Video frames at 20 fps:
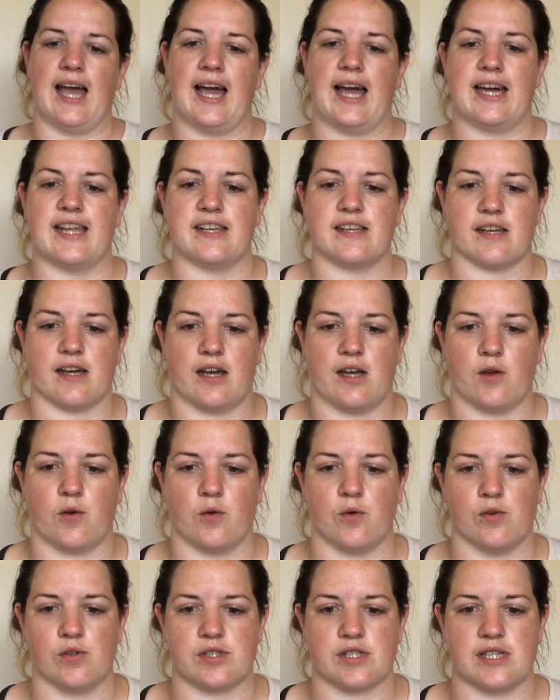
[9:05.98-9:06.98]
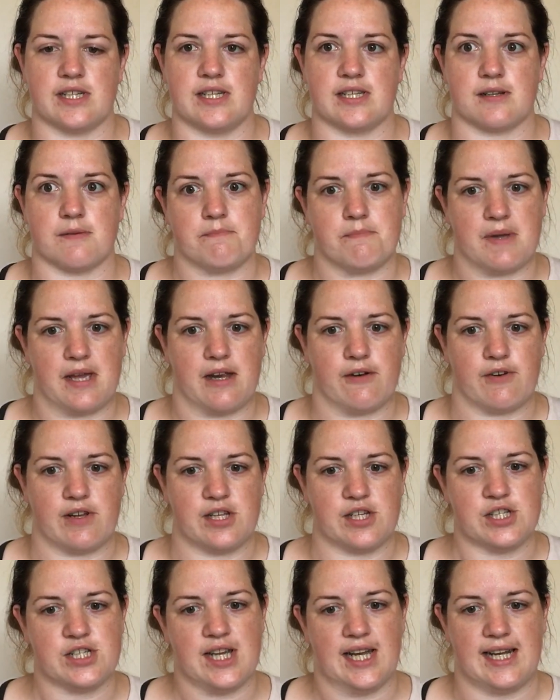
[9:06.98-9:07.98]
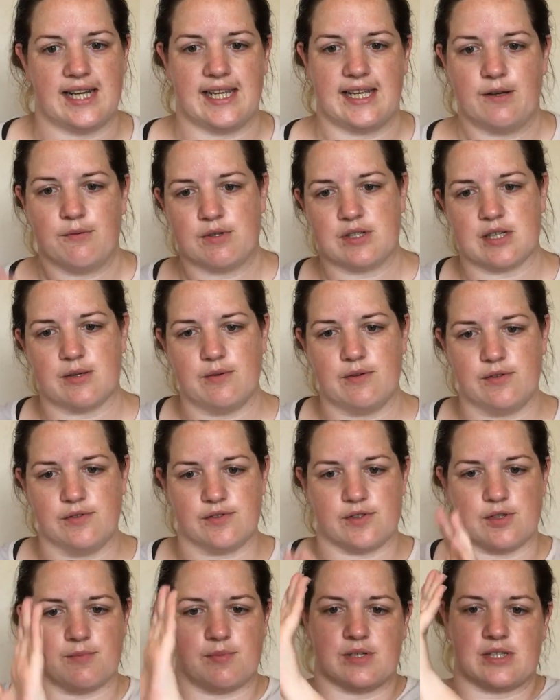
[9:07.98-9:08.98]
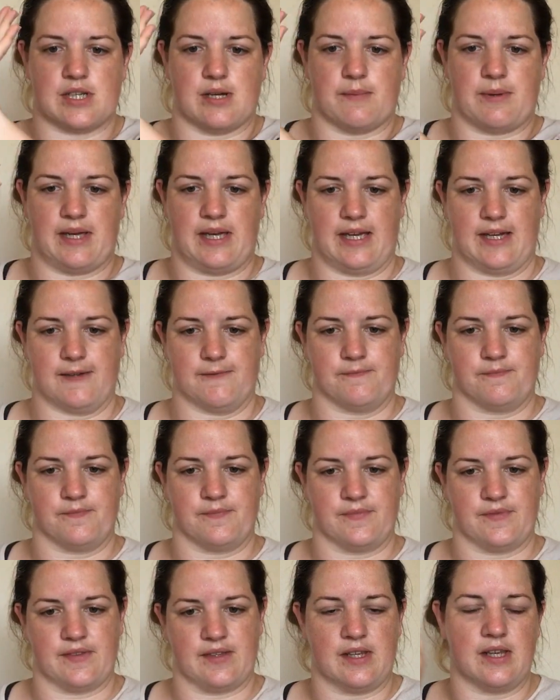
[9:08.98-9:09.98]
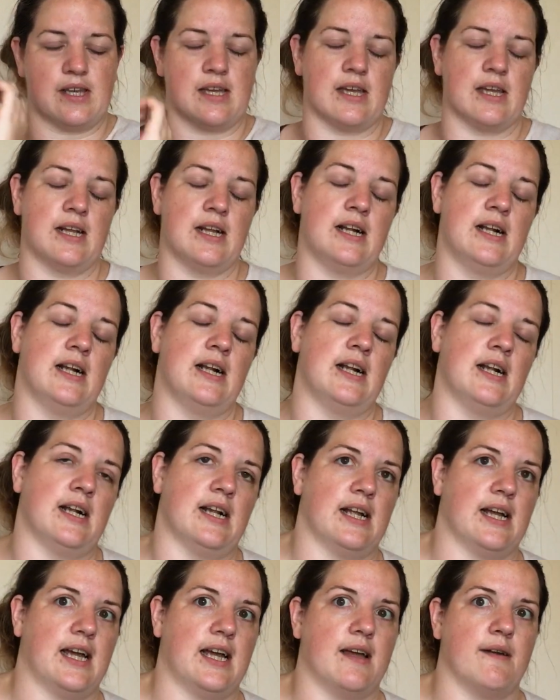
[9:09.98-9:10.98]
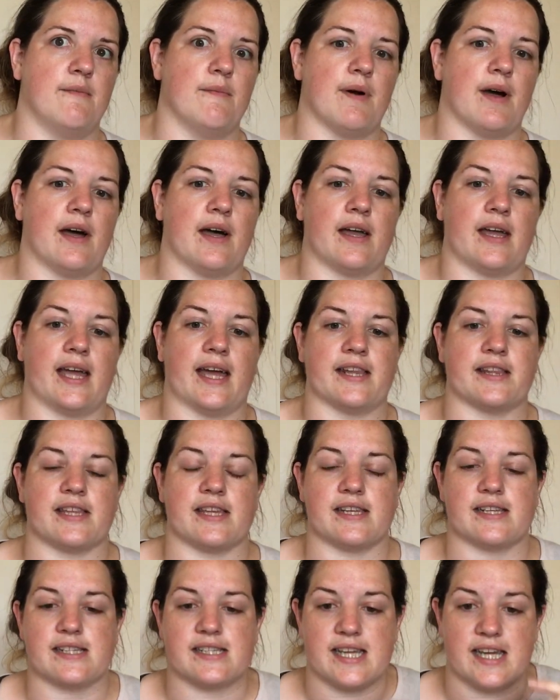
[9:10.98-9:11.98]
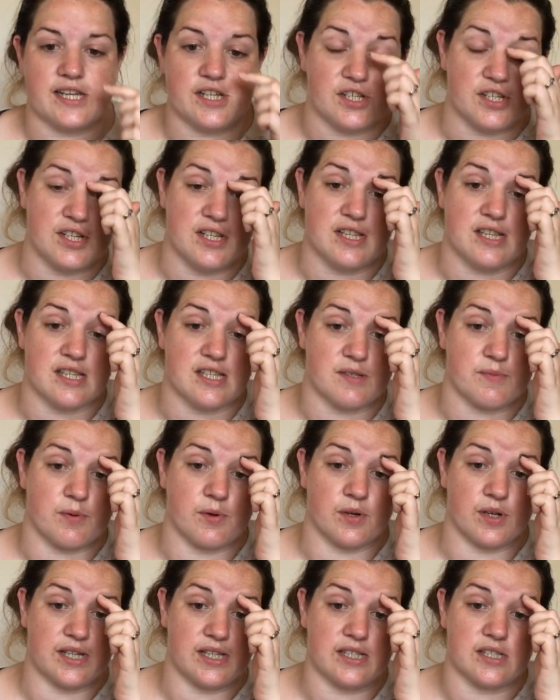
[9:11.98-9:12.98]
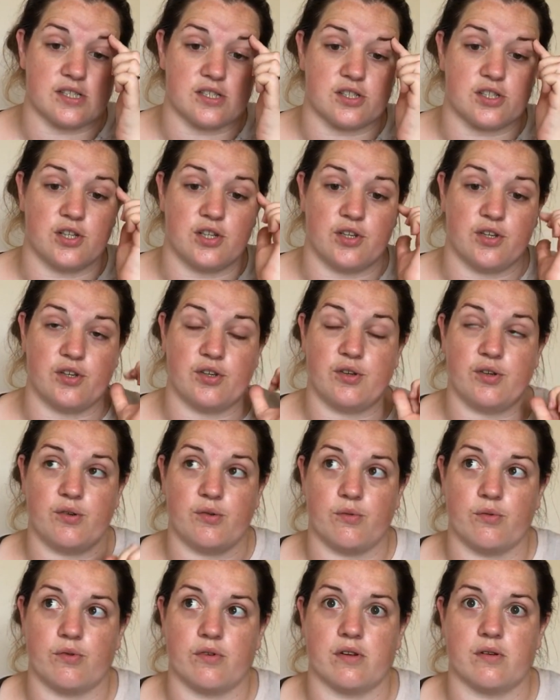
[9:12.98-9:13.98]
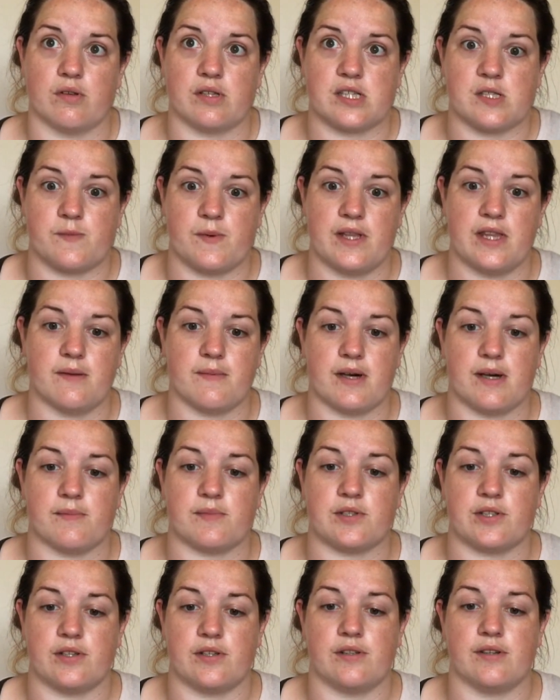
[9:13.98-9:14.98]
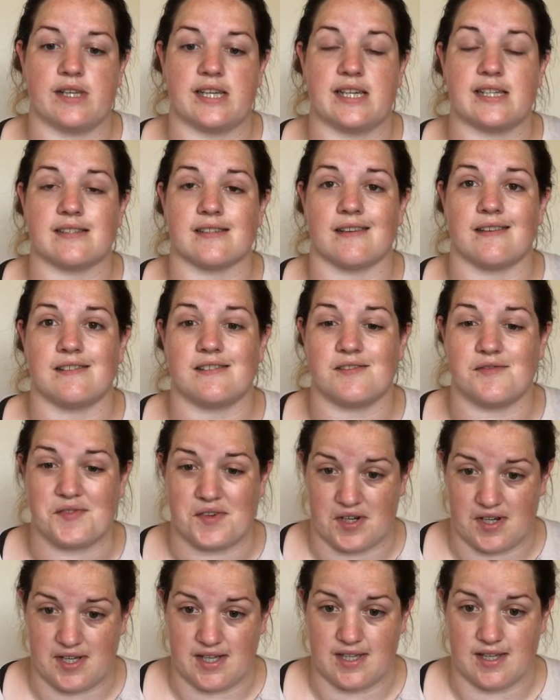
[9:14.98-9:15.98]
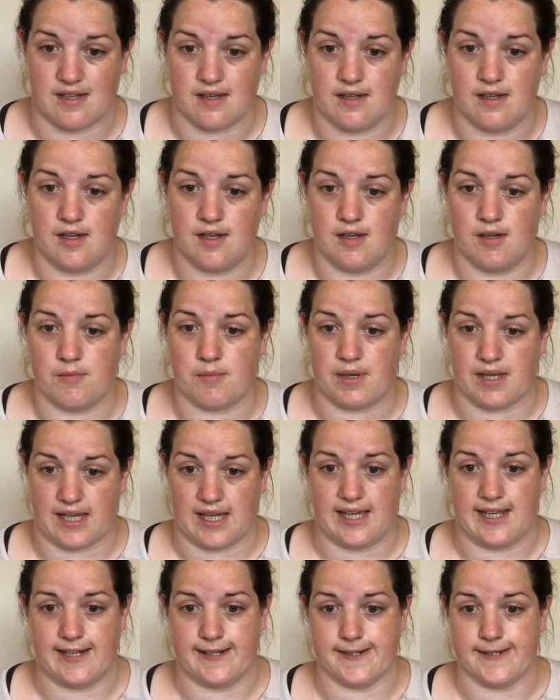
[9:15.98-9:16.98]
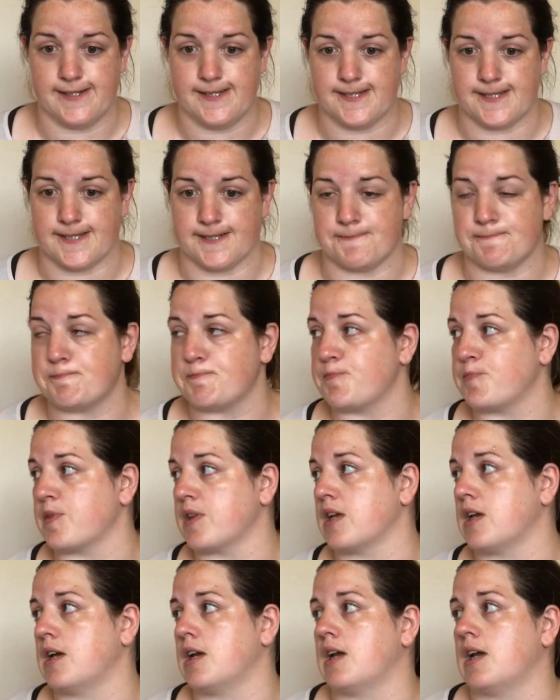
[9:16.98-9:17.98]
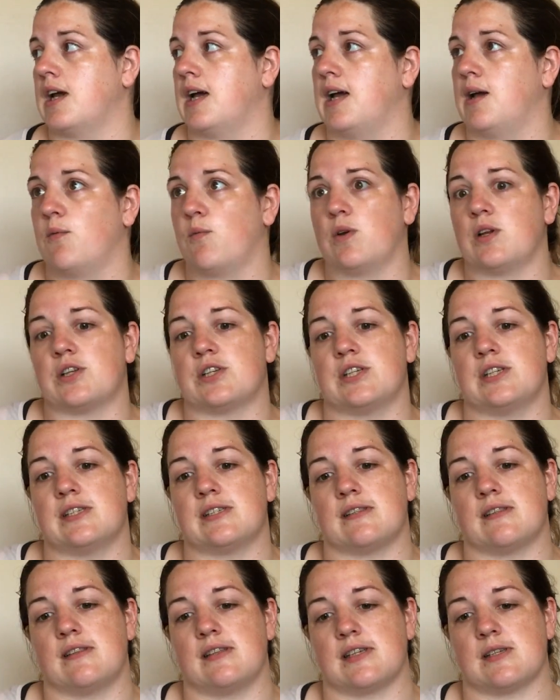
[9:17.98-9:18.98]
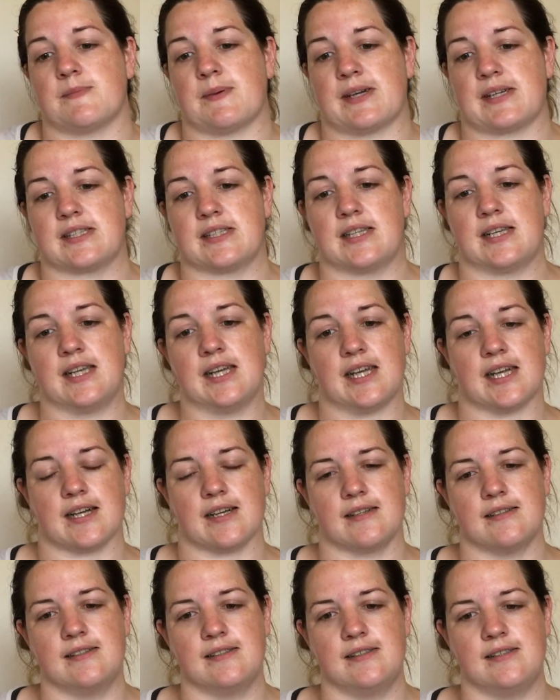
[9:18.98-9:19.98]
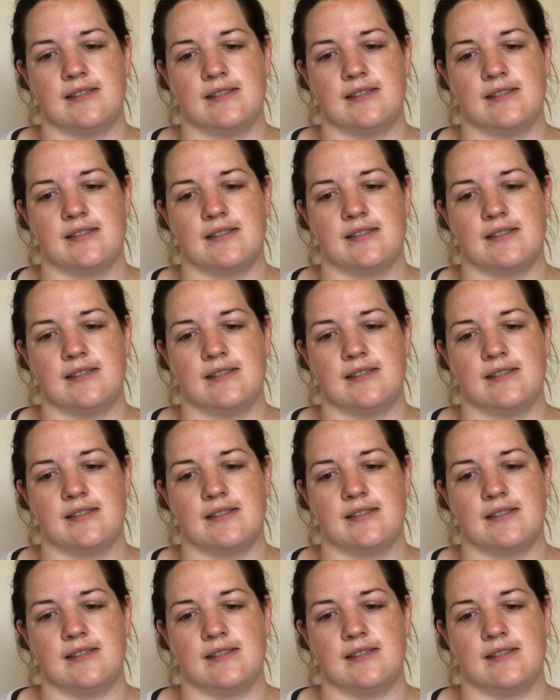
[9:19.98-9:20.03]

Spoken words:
and I ordered Mary Shelley, which I will also put up here. I had the intention at this point to spin them up to knit a Zweig by Caitlin Hunter, which is this pattern here.